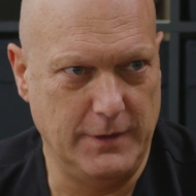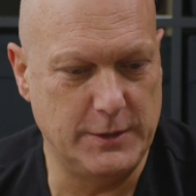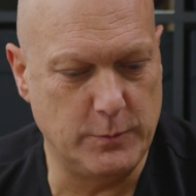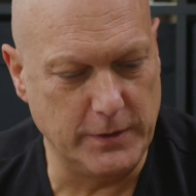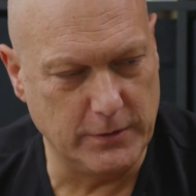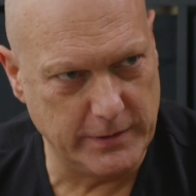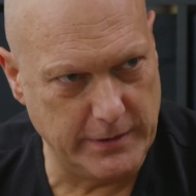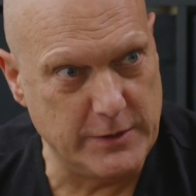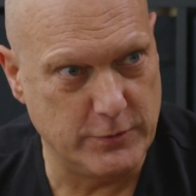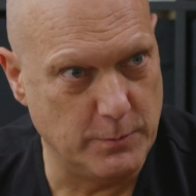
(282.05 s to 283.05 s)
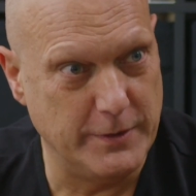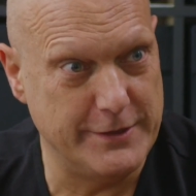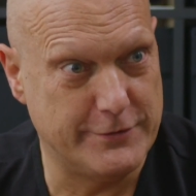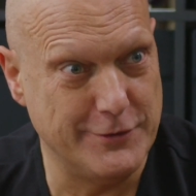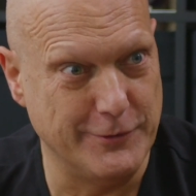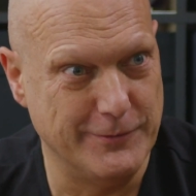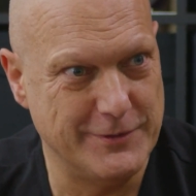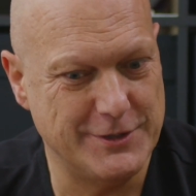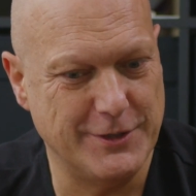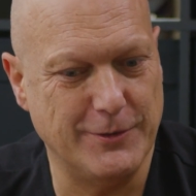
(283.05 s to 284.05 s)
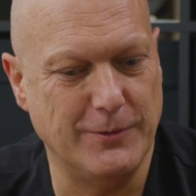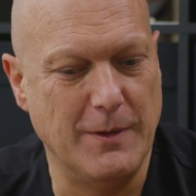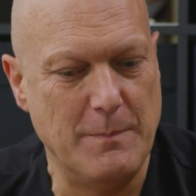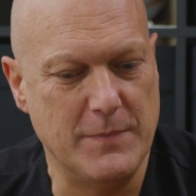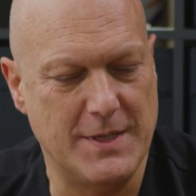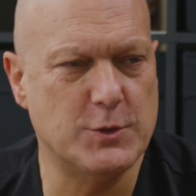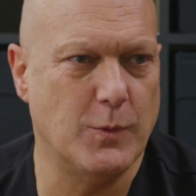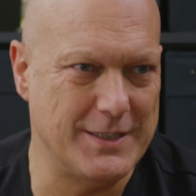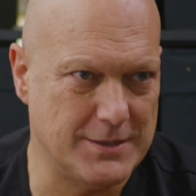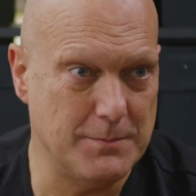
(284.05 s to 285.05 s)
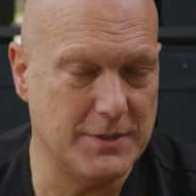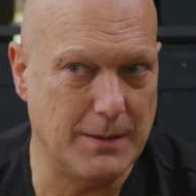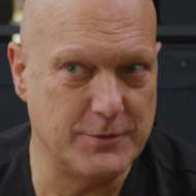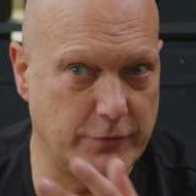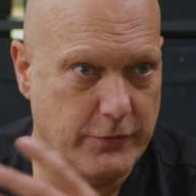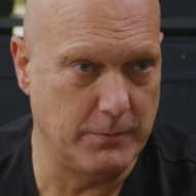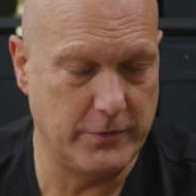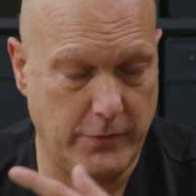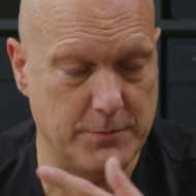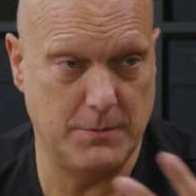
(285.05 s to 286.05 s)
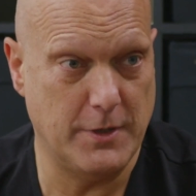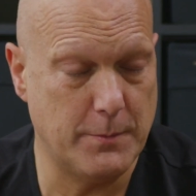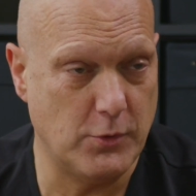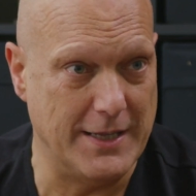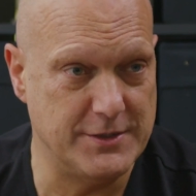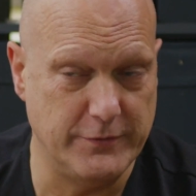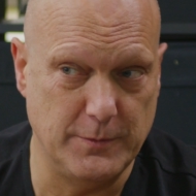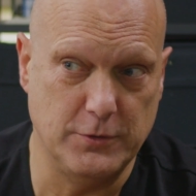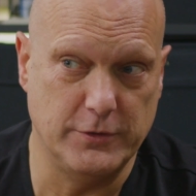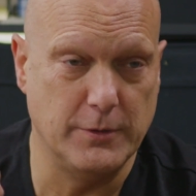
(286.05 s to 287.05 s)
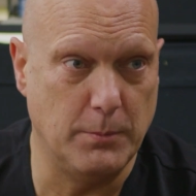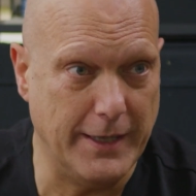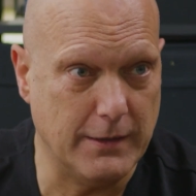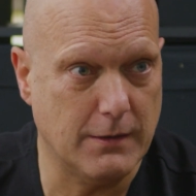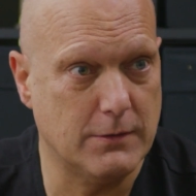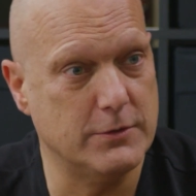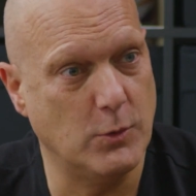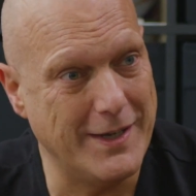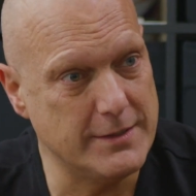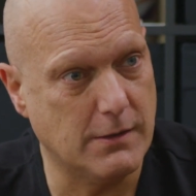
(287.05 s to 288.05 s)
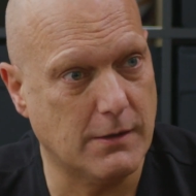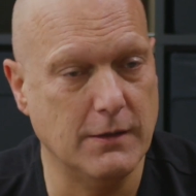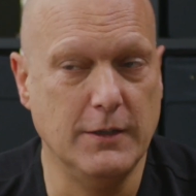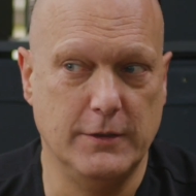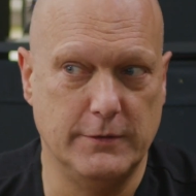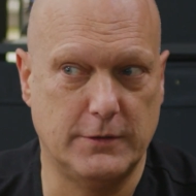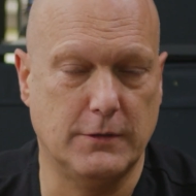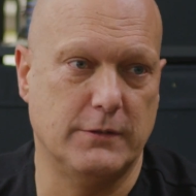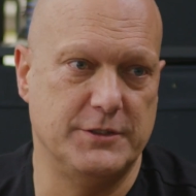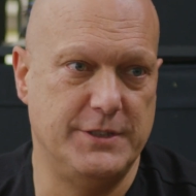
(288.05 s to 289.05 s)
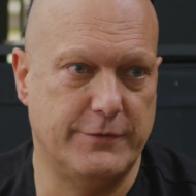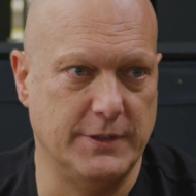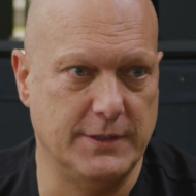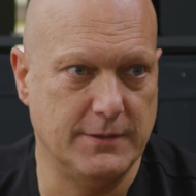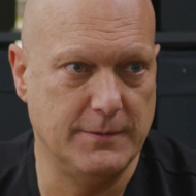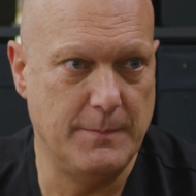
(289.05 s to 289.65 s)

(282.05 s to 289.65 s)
It will bleed through. So that's why sometimes from some other brands, if you put it on a black car or on a white car, the color is different.